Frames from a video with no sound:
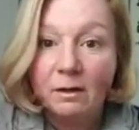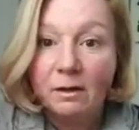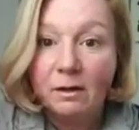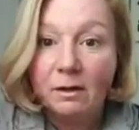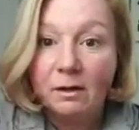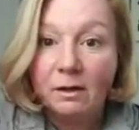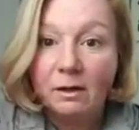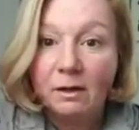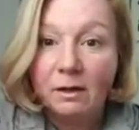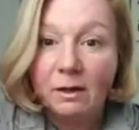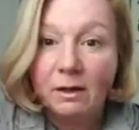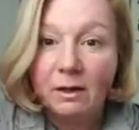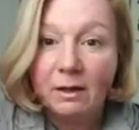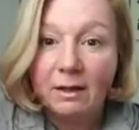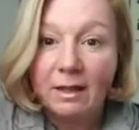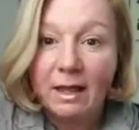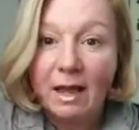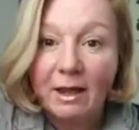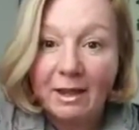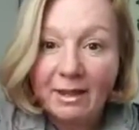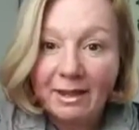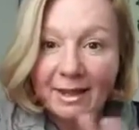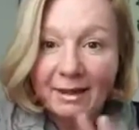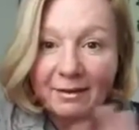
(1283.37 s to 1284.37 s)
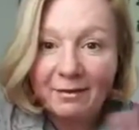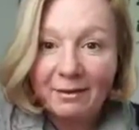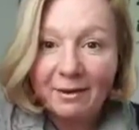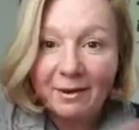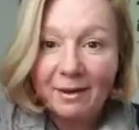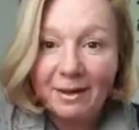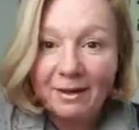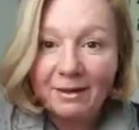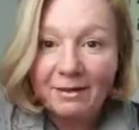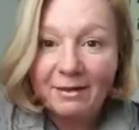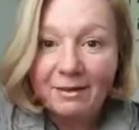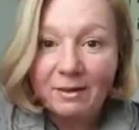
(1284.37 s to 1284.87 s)
Hi
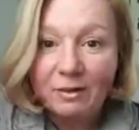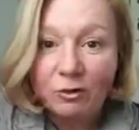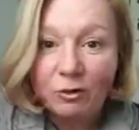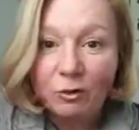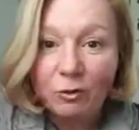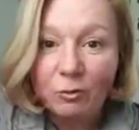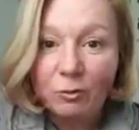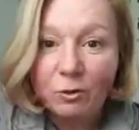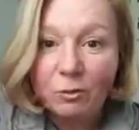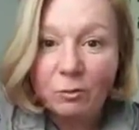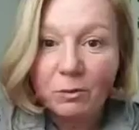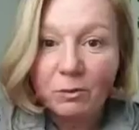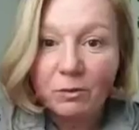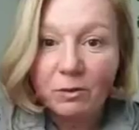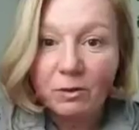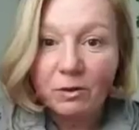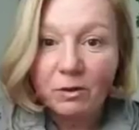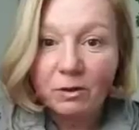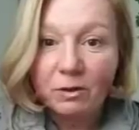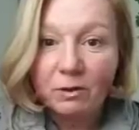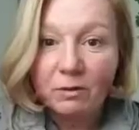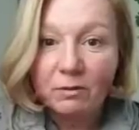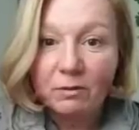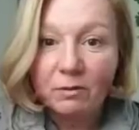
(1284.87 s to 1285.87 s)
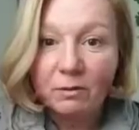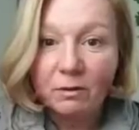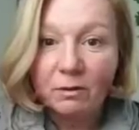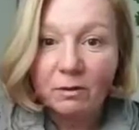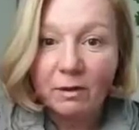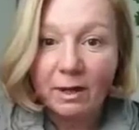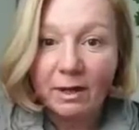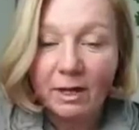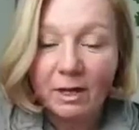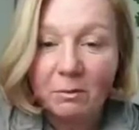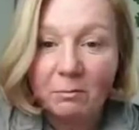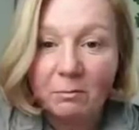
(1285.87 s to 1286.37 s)
Caroline, just wonder what the colours look
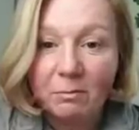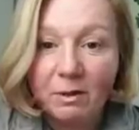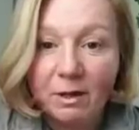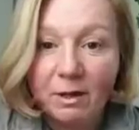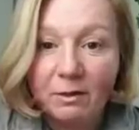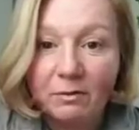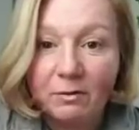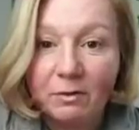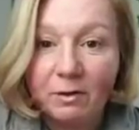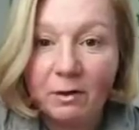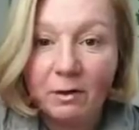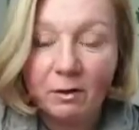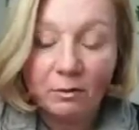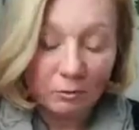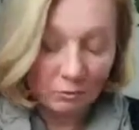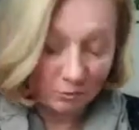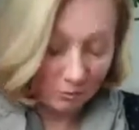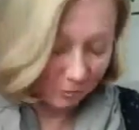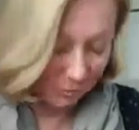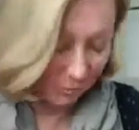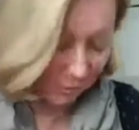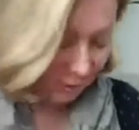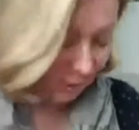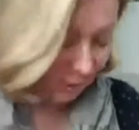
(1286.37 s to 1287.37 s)
like compared to the London one.